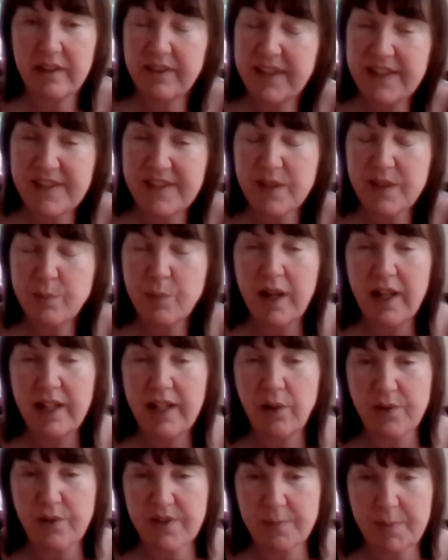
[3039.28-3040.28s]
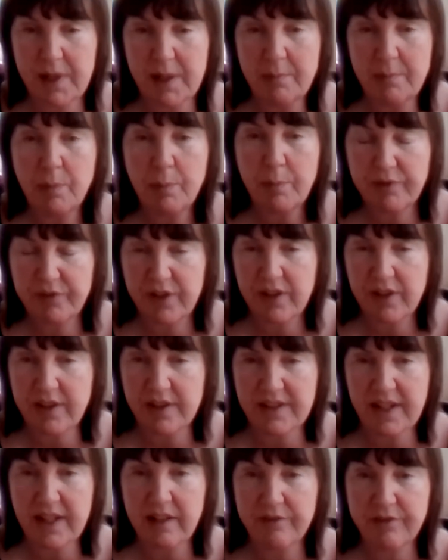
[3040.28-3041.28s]
This is why lots of people prefer the
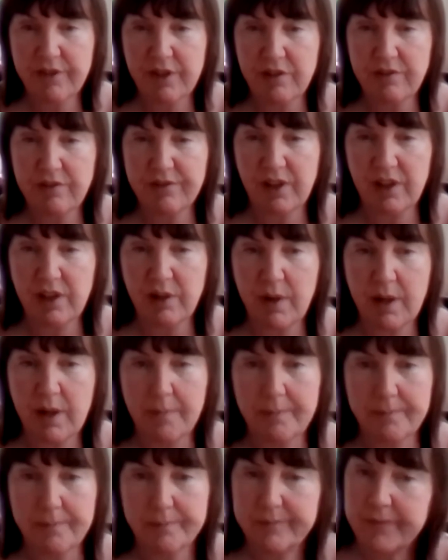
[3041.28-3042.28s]
telephone follow-up.